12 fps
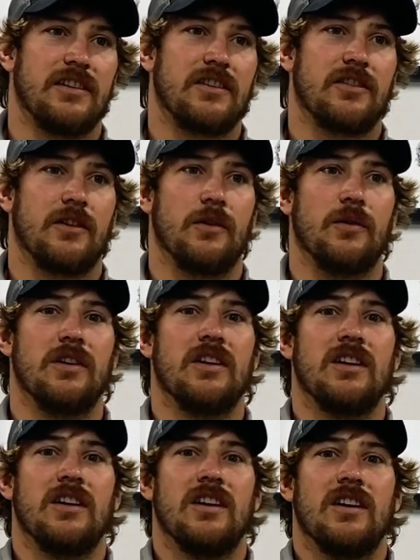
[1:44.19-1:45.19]
So
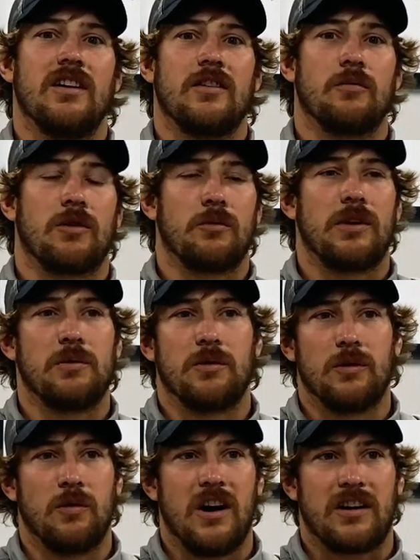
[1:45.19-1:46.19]
the more
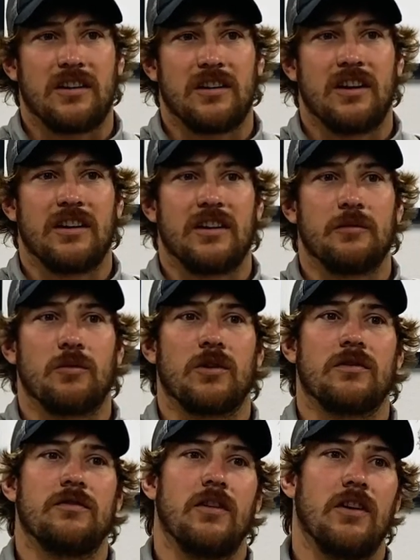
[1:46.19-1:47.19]
people walking on it, more
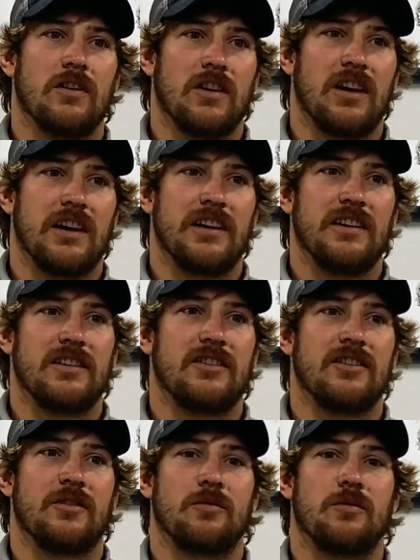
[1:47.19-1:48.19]
fall line, it's
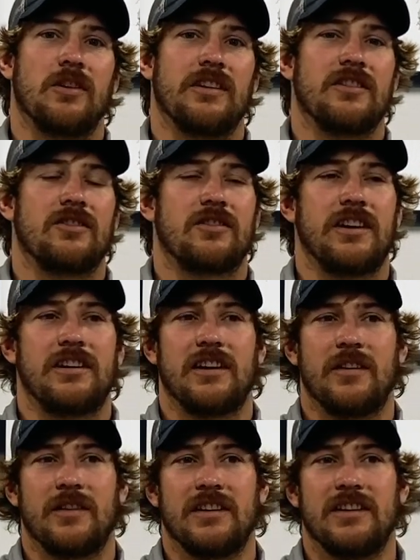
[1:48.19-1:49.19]
just running straight
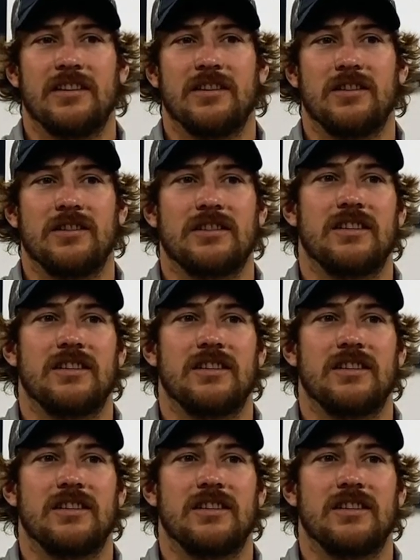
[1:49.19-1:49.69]
down the hill.